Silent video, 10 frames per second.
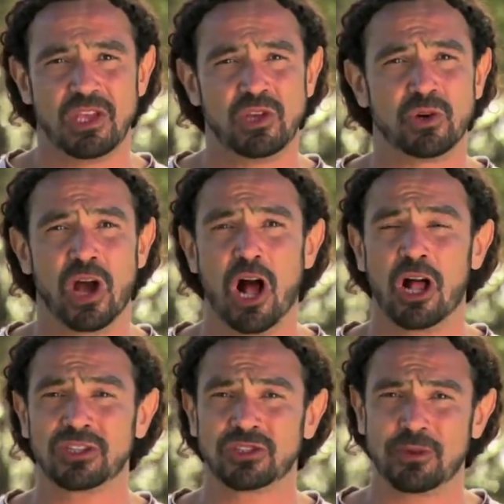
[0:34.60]
Yoga
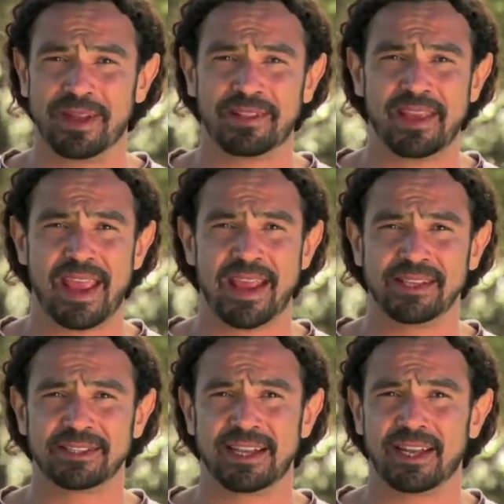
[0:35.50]
also
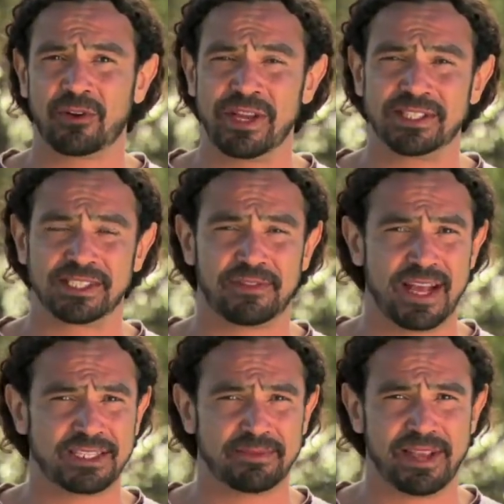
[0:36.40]
maintains and increases
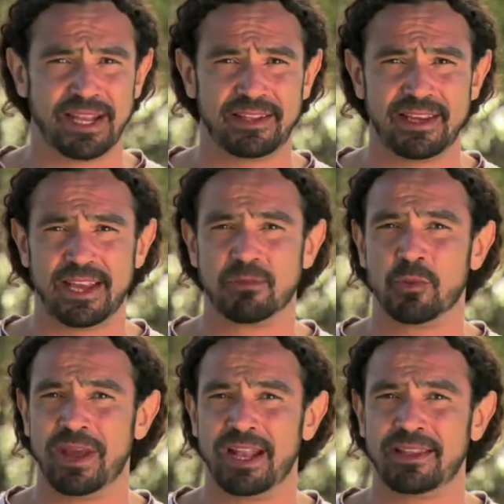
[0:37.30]
flexibility and
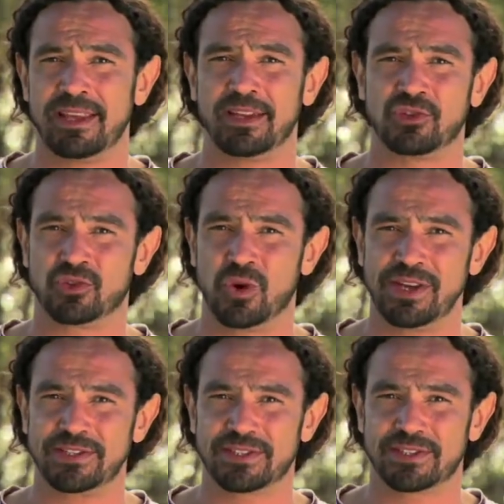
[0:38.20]
mobility in the
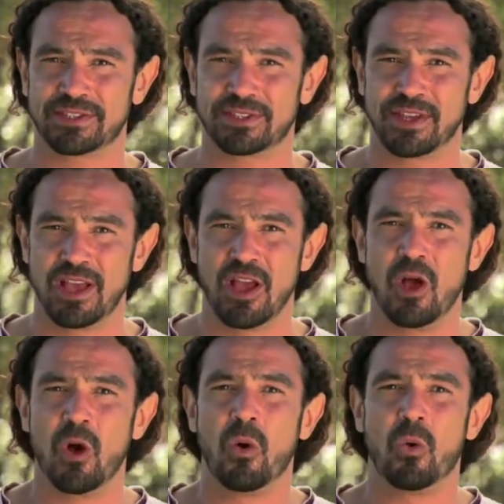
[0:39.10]
joints,
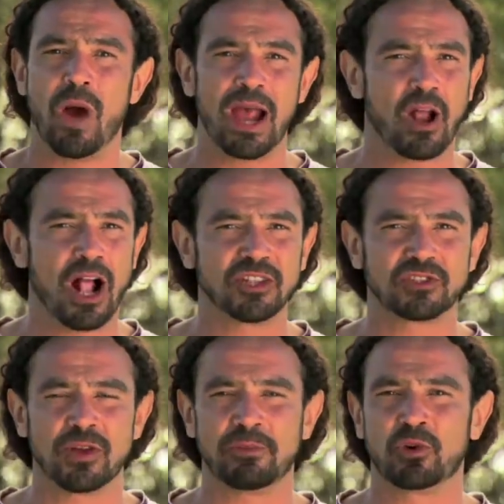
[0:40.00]
while
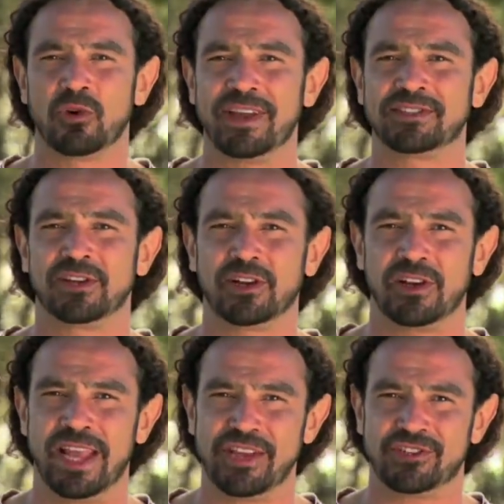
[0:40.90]
also improving
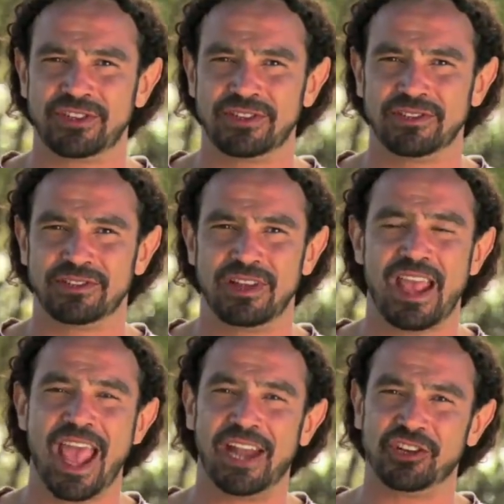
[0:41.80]
circulation,
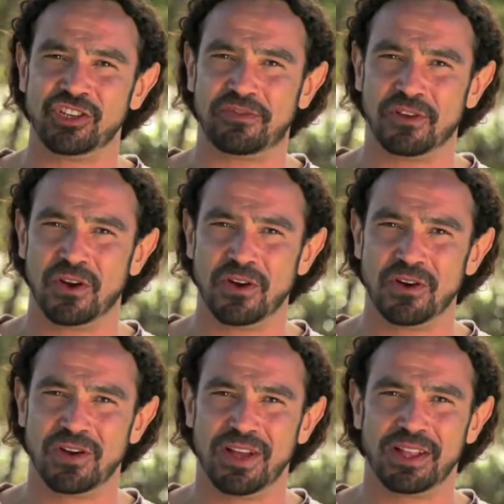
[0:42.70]
energy
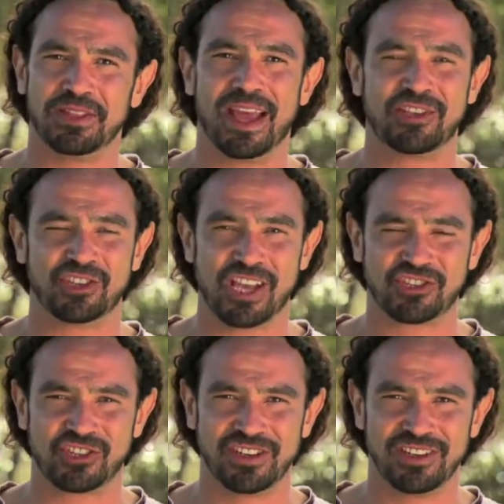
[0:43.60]
flow,
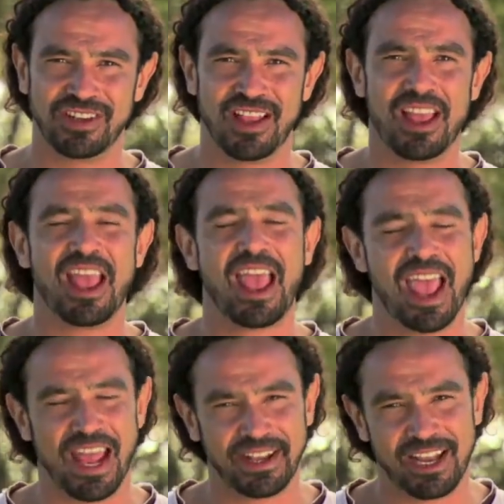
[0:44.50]
digestion,
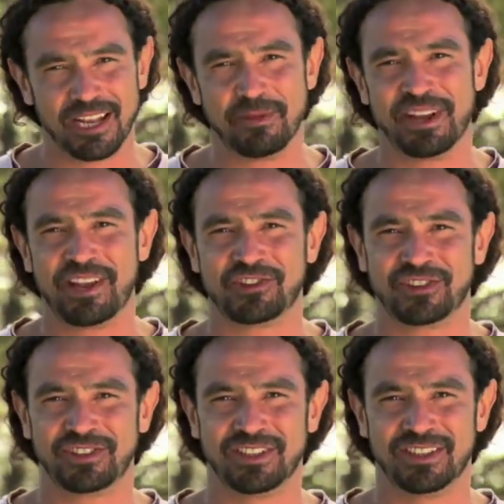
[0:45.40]
and elimination.